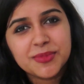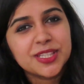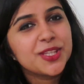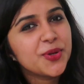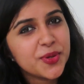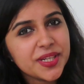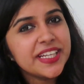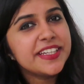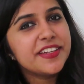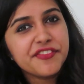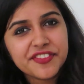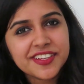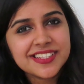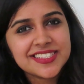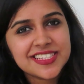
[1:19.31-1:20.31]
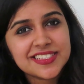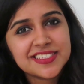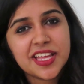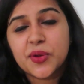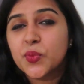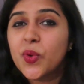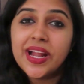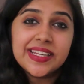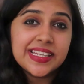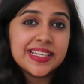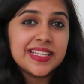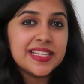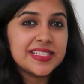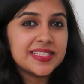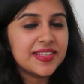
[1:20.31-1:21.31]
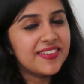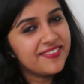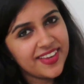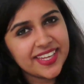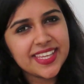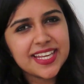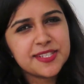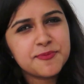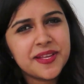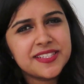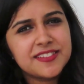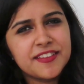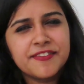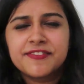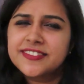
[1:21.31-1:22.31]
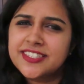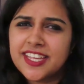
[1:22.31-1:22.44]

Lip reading: but the only difference is that one is very expensive,